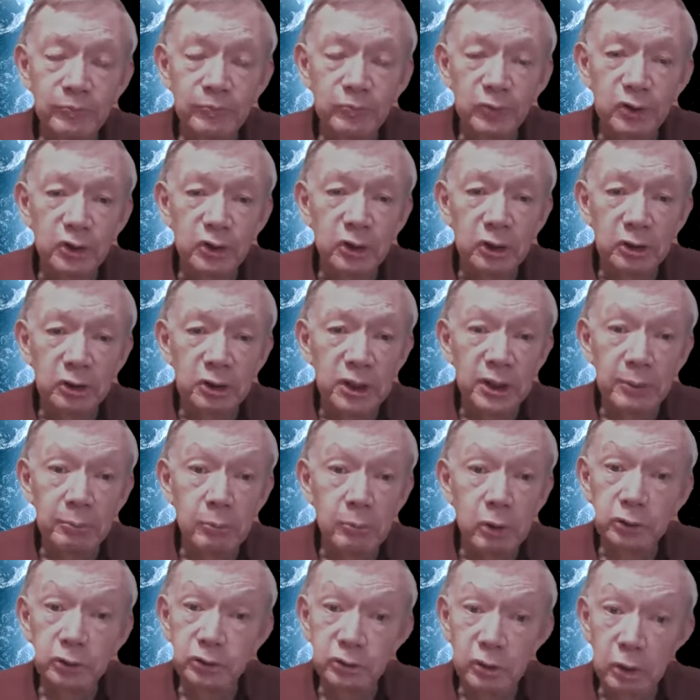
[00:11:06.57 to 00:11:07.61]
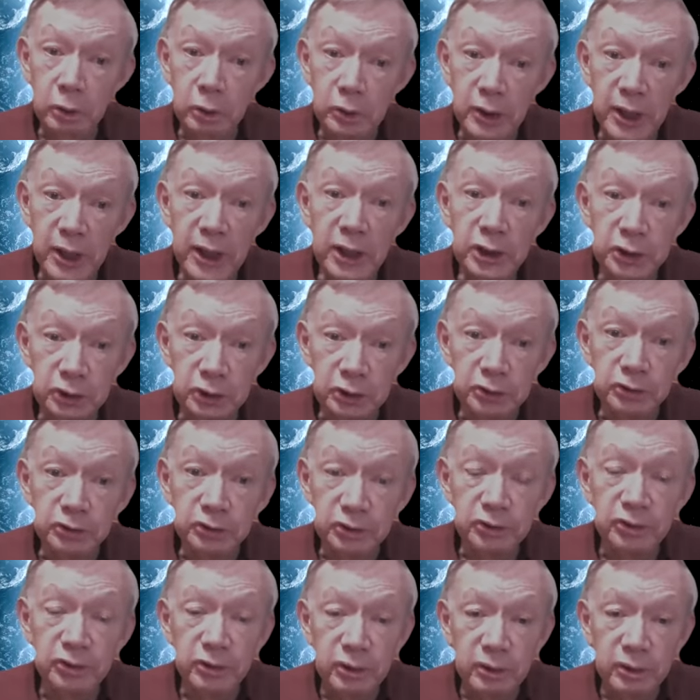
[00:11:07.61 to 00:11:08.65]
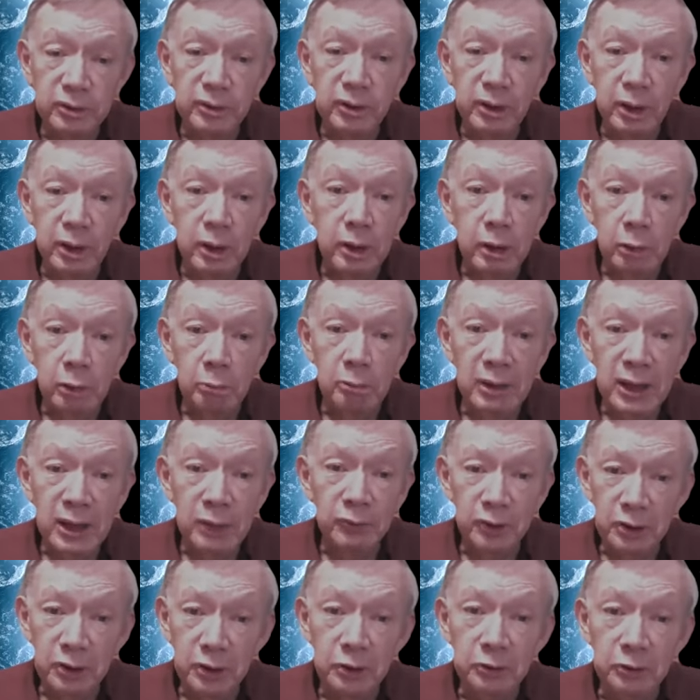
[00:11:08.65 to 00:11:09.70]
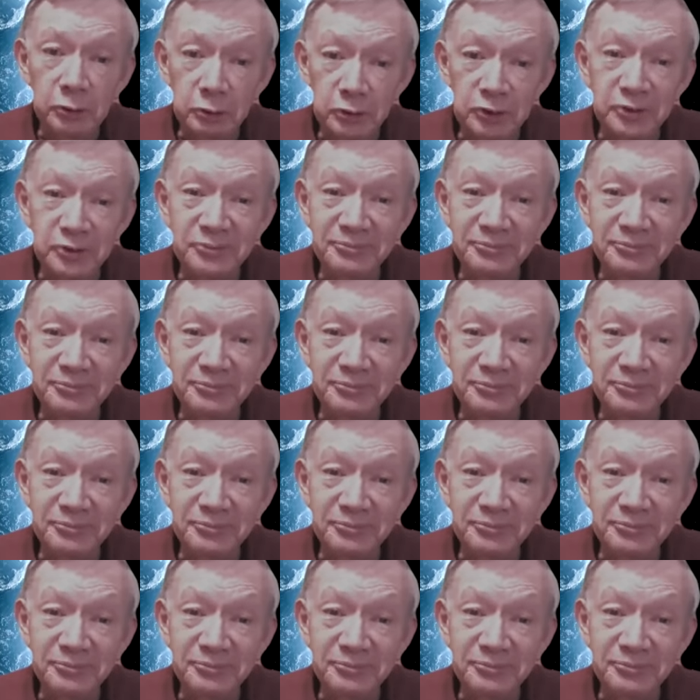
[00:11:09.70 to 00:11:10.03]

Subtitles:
certainly in most locations around the country.